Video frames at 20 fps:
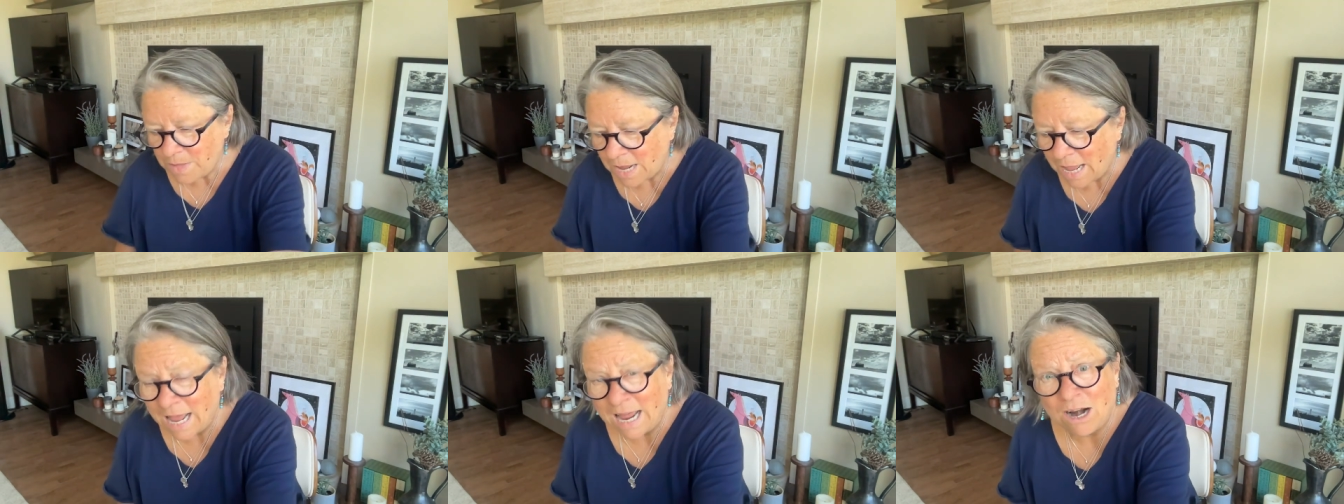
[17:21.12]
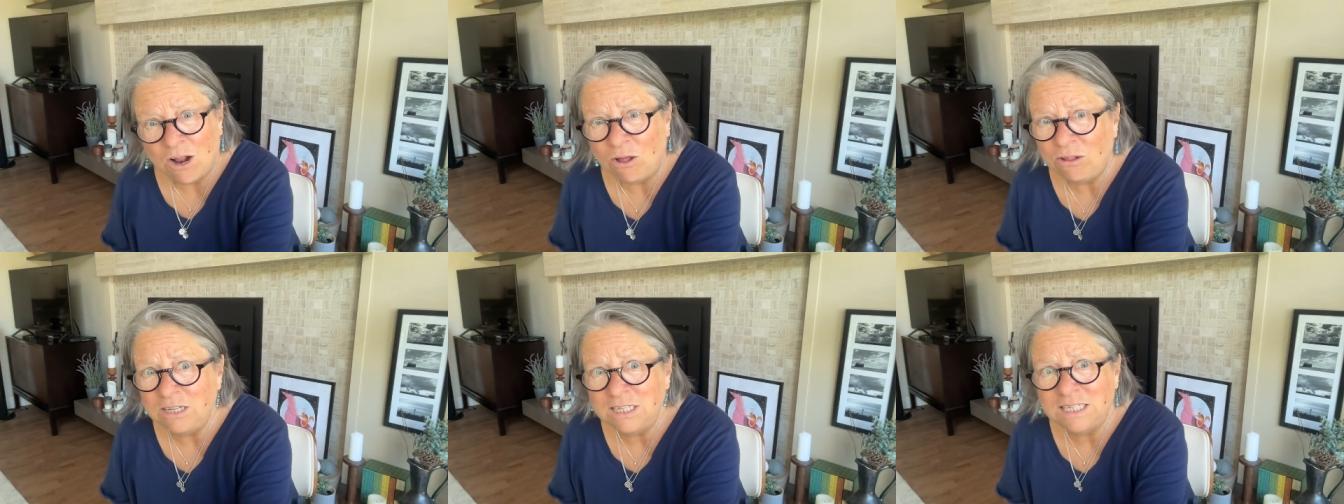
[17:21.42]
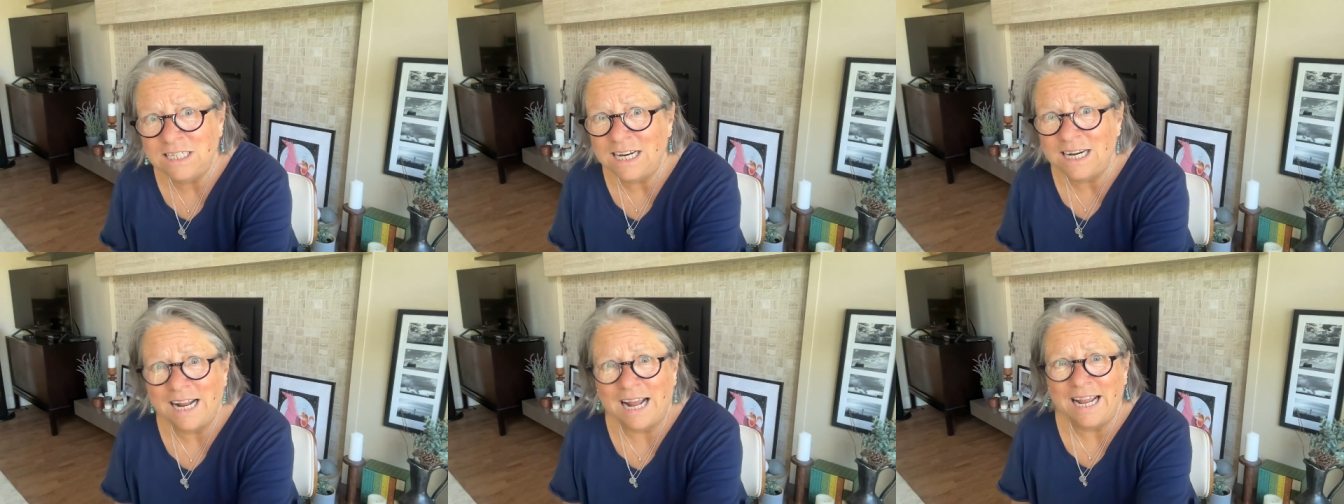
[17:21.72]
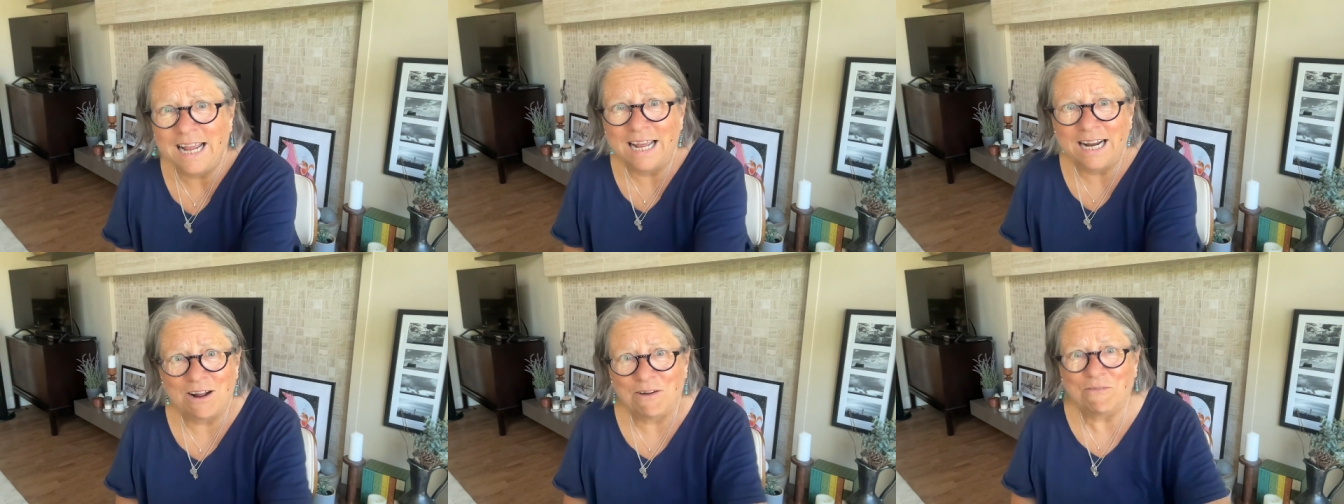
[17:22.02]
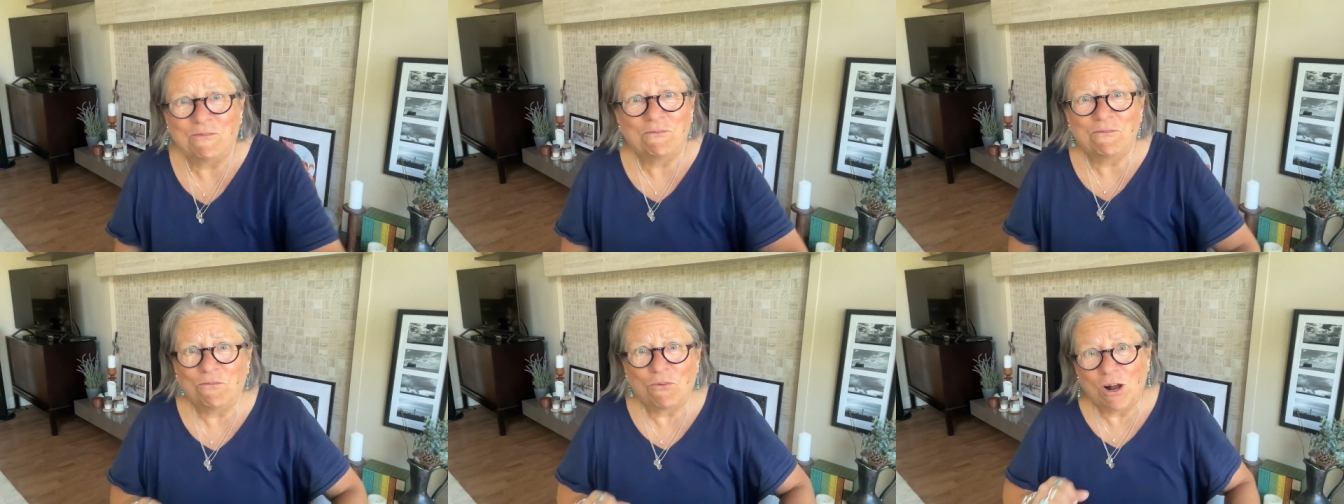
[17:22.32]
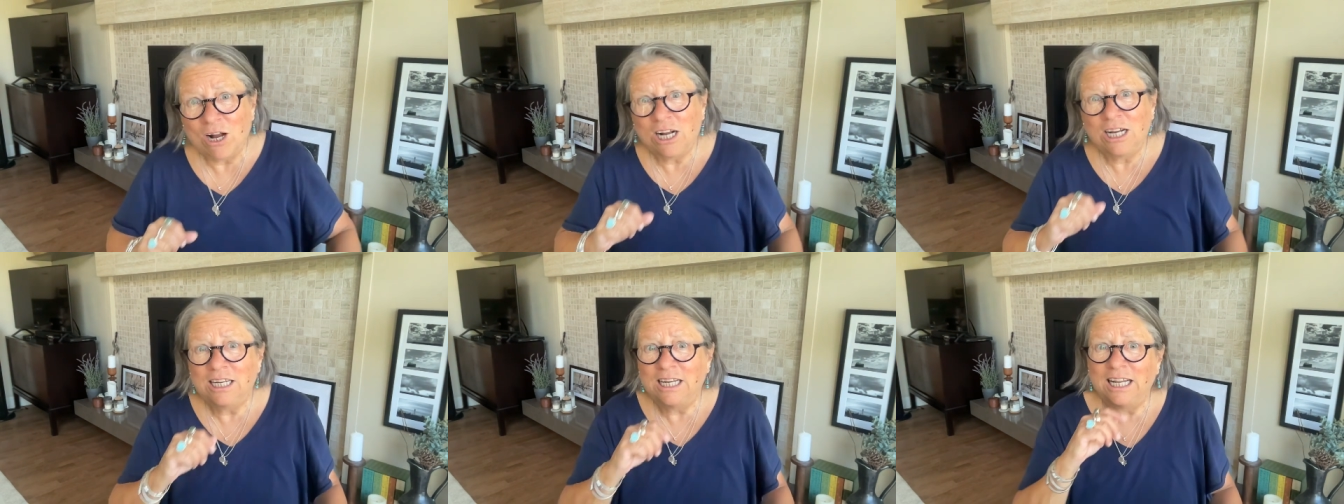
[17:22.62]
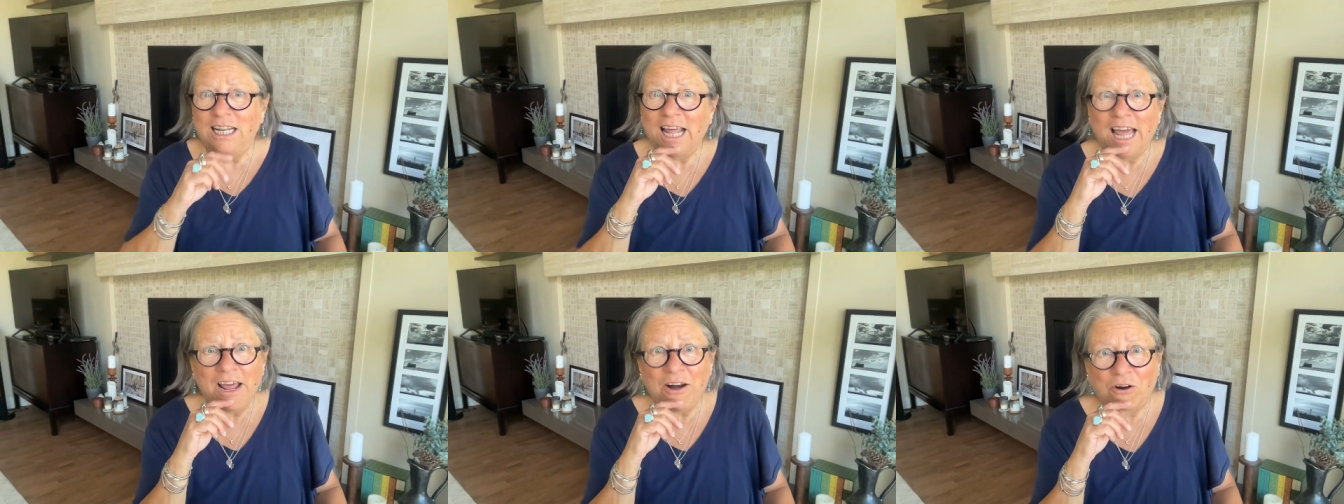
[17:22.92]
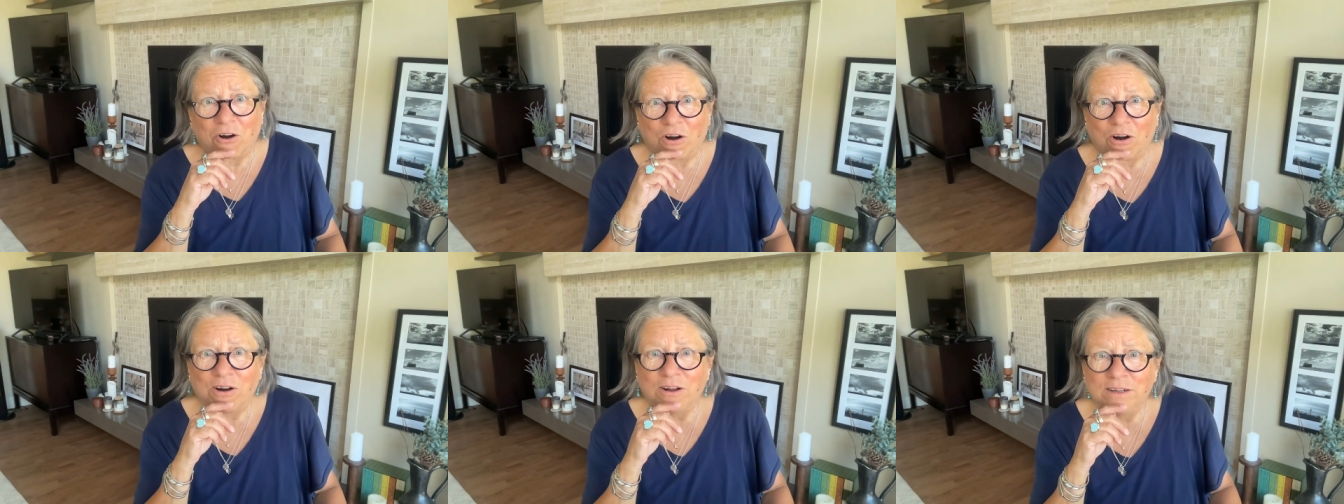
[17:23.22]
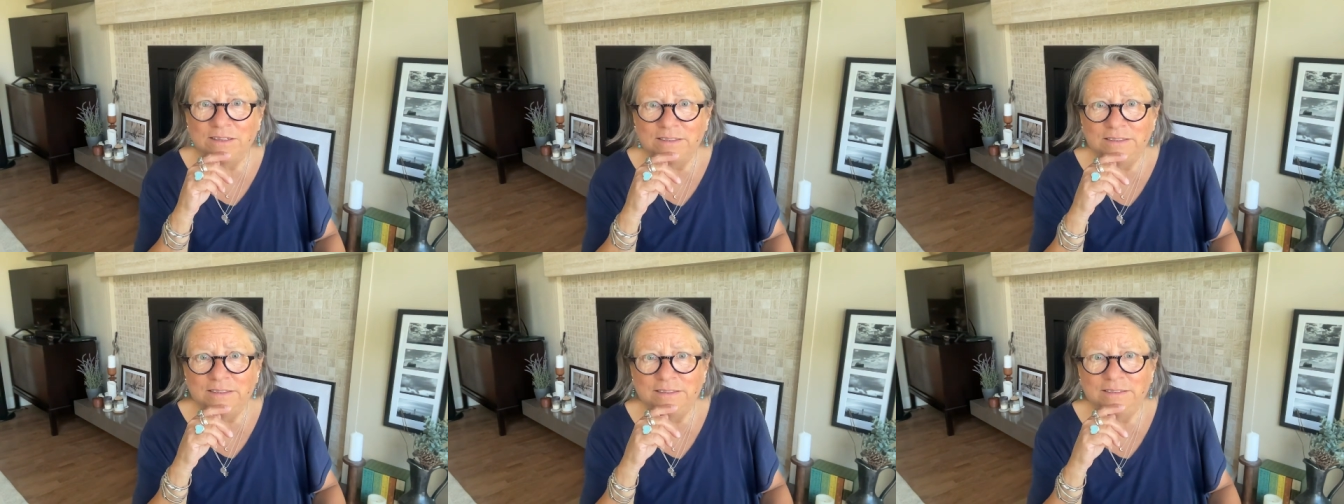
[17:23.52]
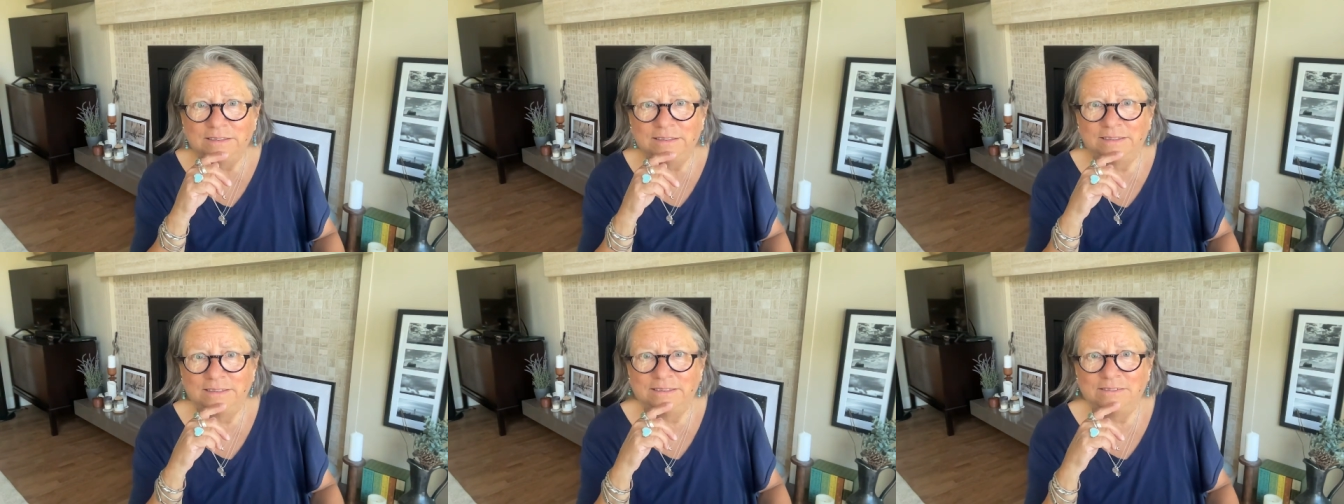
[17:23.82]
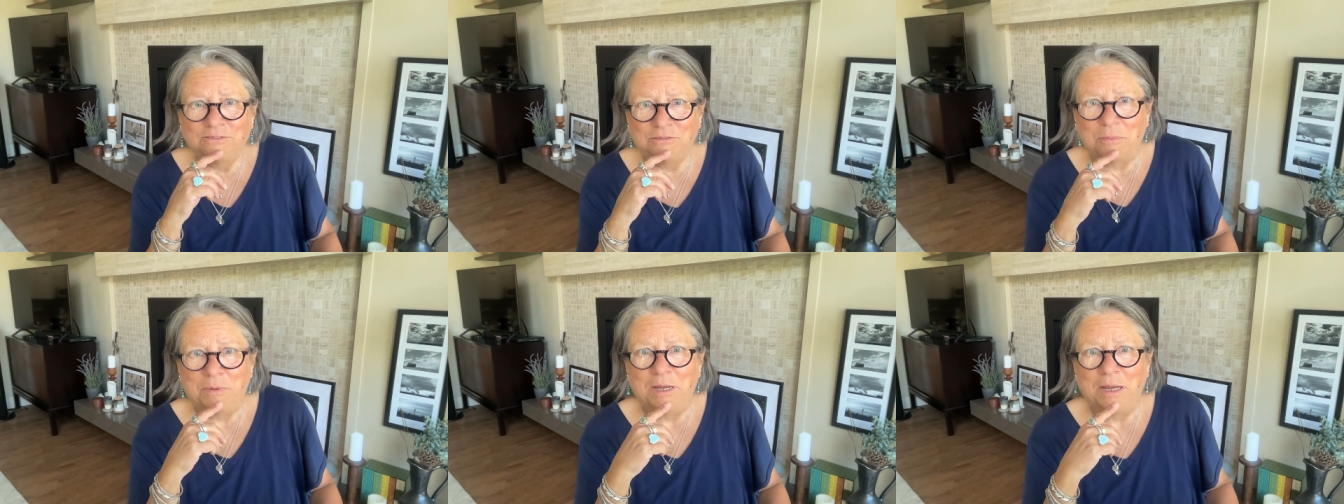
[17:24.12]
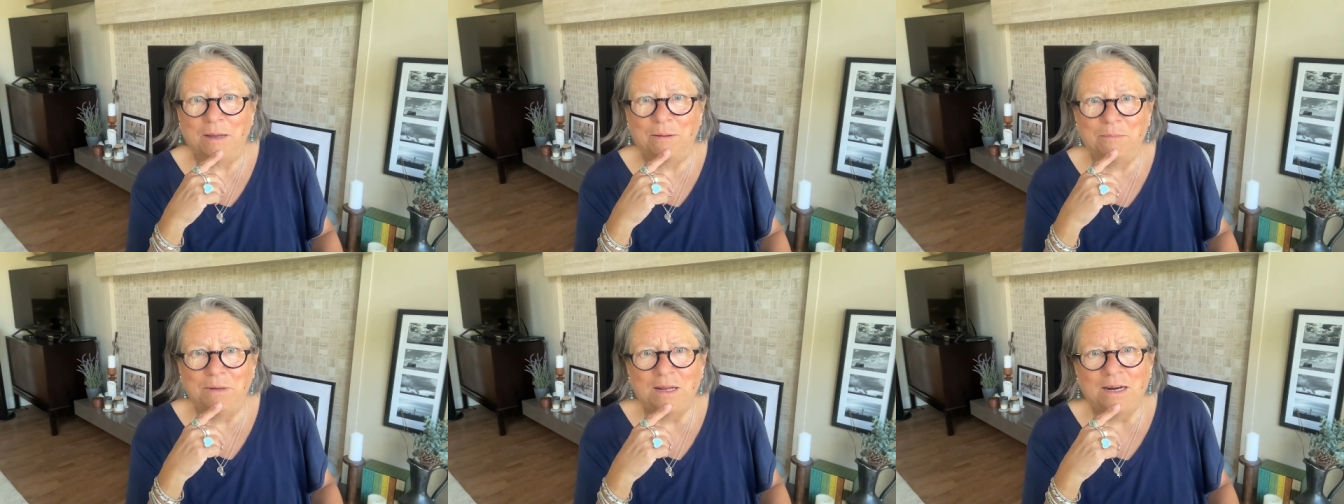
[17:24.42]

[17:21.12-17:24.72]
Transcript: And all of a sudden I get a fucking letter from him.